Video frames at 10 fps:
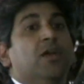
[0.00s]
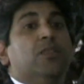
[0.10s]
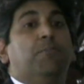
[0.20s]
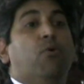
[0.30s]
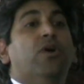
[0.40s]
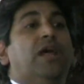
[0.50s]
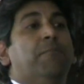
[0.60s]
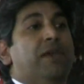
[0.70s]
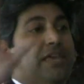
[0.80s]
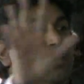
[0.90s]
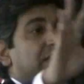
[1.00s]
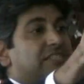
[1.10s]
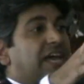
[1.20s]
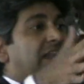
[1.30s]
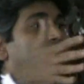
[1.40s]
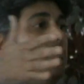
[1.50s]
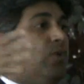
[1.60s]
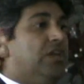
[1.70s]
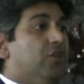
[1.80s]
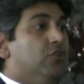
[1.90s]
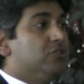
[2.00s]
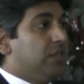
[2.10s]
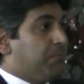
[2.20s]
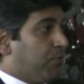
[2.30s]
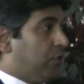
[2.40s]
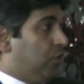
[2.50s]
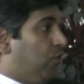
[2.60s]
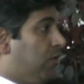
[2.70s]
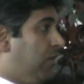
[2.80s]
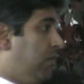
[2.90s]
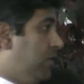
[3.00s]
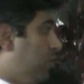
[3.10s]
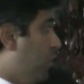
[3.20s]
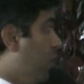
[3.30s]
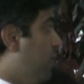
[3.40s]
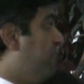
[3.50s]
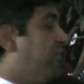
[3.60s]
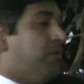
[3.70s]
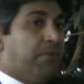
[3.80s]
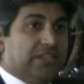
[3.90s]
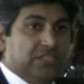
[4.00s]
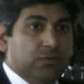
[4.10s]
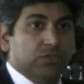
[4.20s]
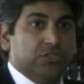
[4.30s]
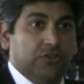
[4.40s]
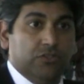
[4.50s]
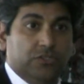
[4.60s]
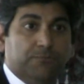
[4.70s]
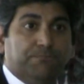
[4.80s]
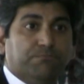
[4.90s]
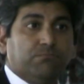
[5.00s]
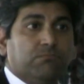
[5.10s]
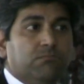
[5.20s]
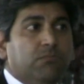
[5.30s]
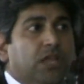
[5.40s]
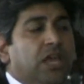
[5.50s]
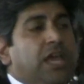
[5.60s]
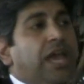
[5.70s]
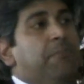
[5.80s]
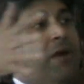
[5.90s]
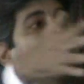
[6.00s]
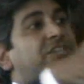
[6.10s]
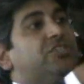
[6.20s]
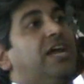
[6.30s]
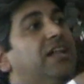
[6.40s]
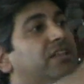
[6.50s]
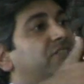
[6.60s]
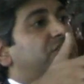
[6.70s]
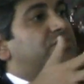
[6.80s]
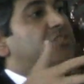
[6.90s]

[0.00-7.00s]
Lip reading: The point I'm making is that we usually procure or we fund basic research. And my challenge is